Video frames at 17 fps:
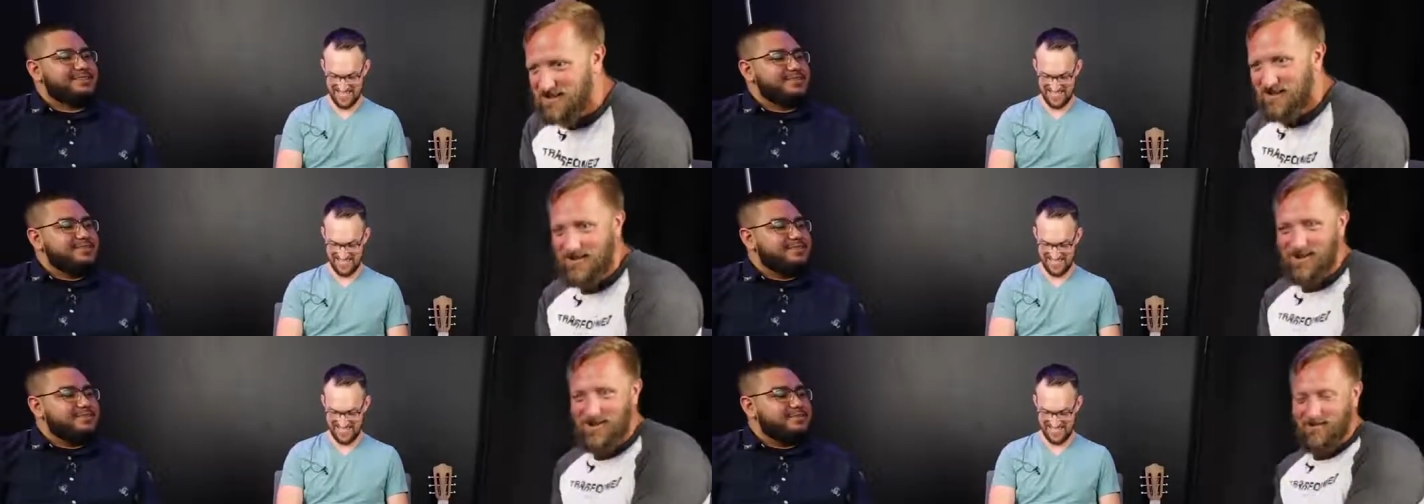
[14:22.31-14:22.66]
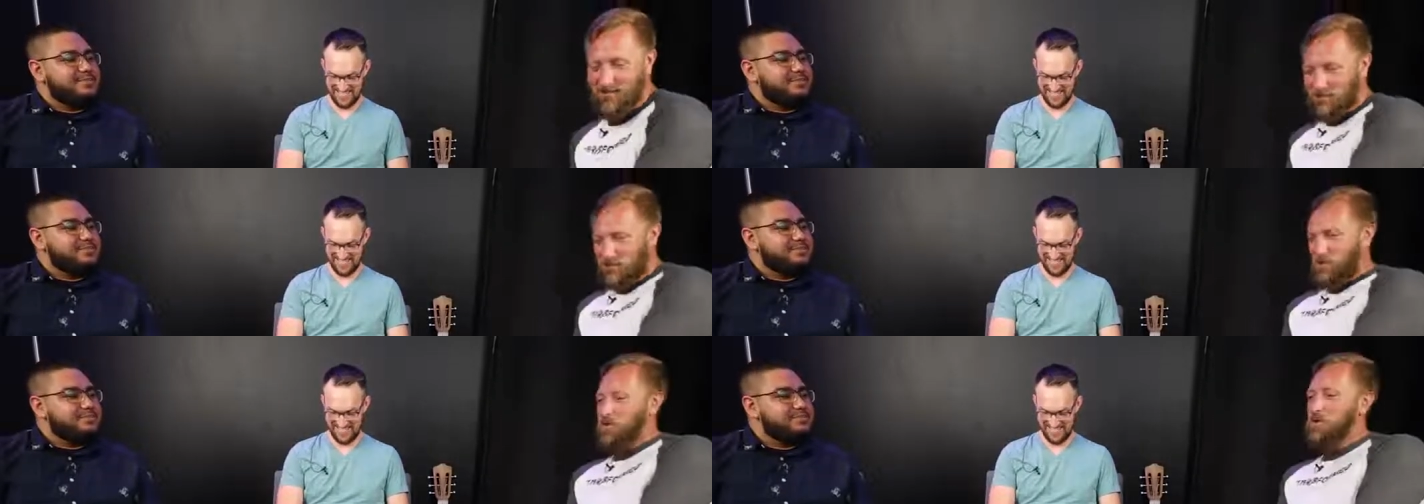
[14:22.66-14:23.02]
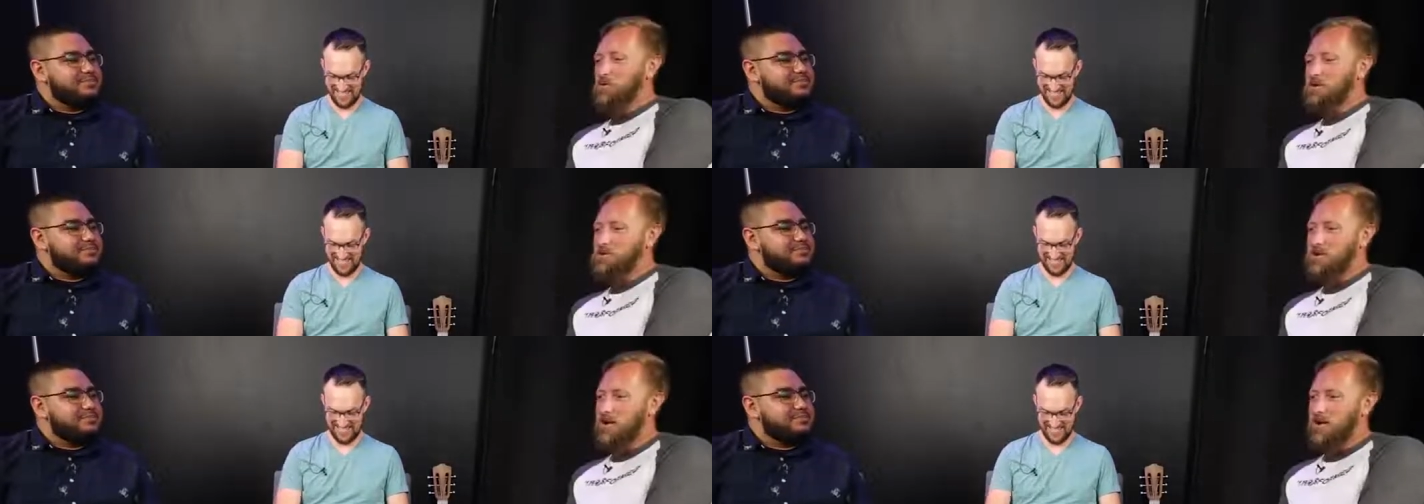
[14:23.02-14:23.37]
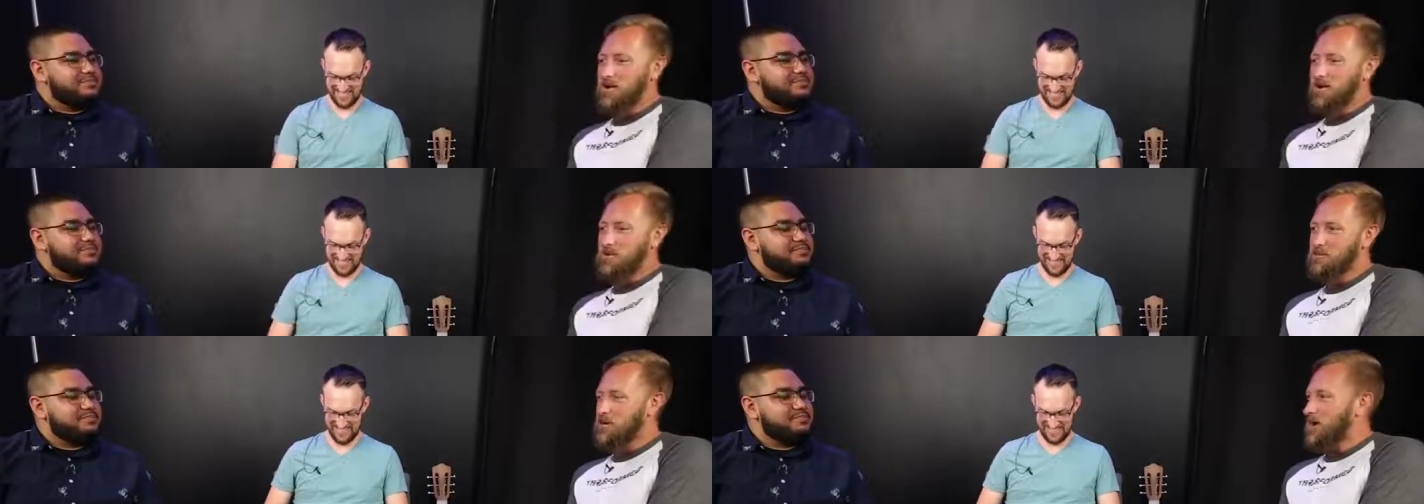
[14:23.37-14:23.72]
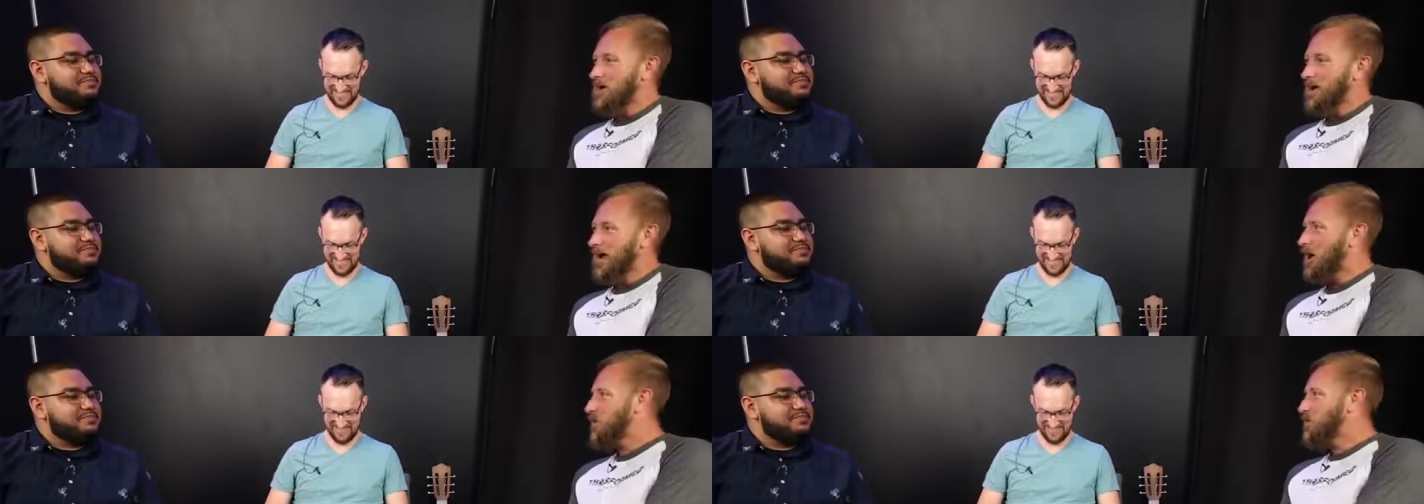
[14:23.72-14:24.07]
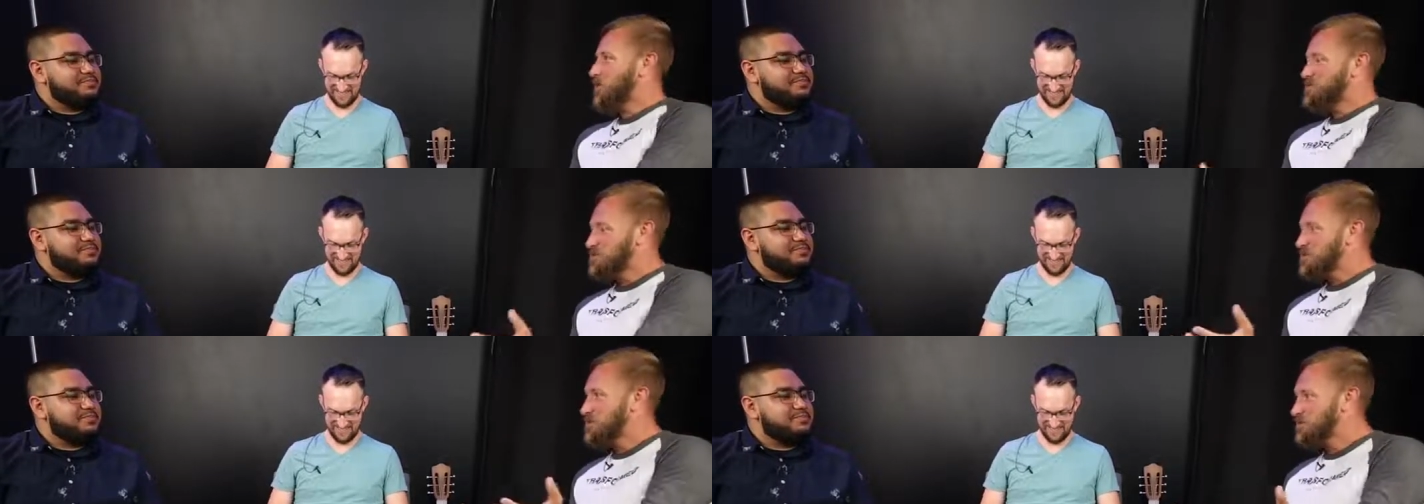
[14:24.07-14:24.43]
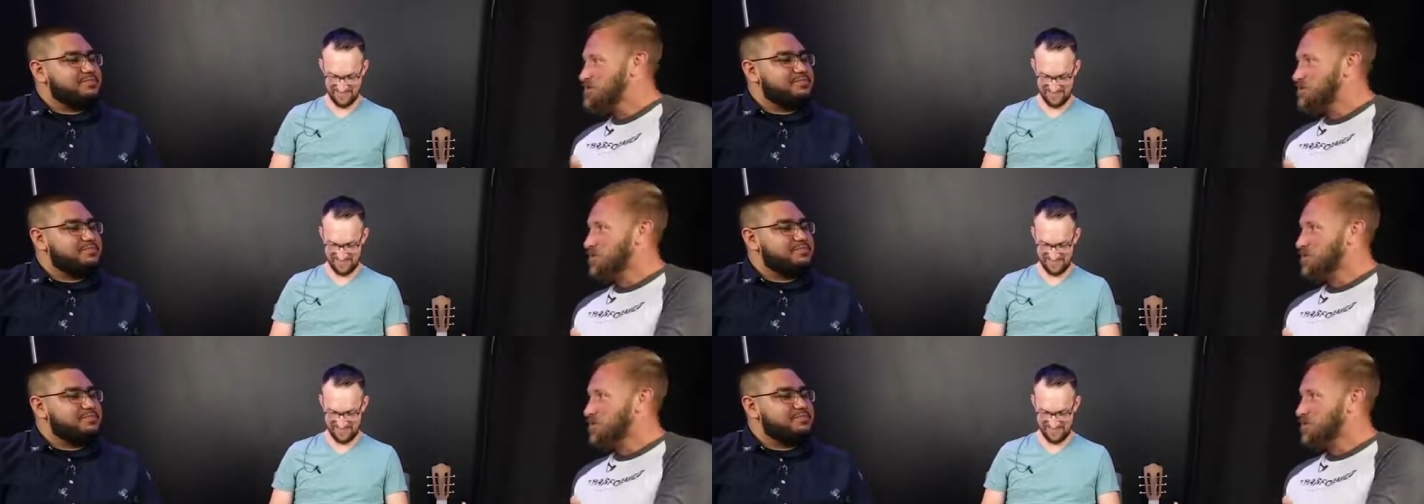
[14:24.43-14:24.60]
Speaker 1: We'll be talking about how we choose